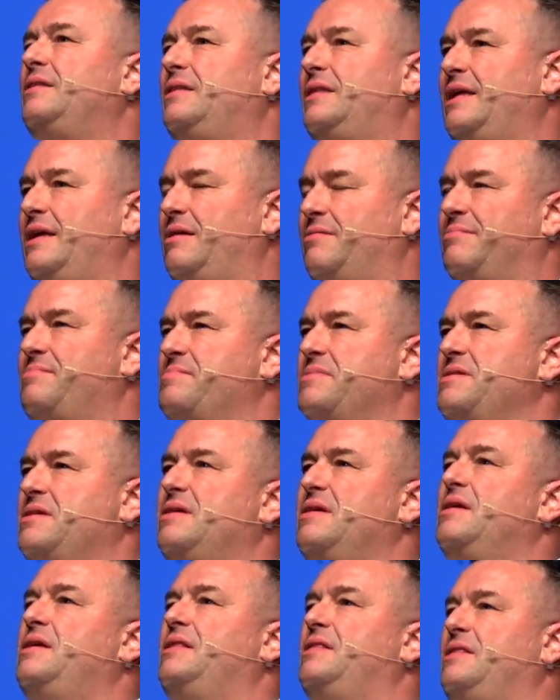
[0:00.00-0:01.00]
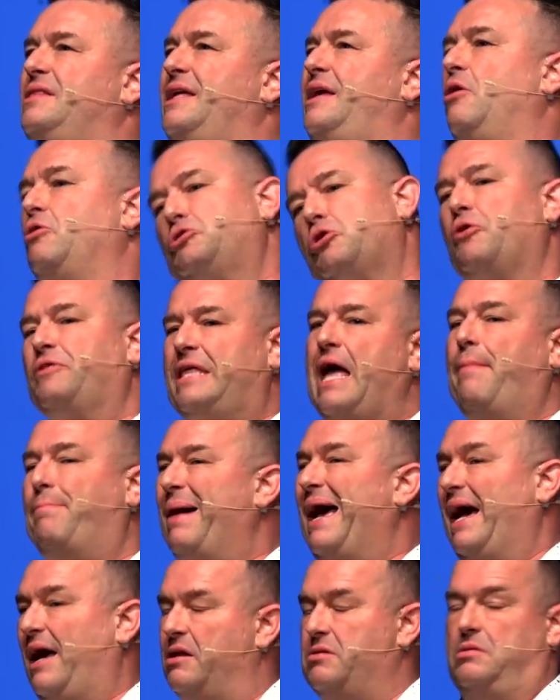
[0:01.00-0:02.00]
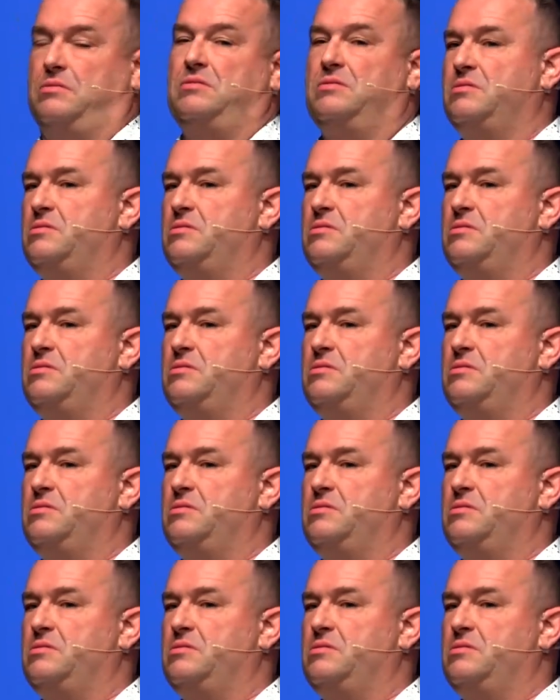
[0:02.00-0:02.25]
the hills aren't that bad.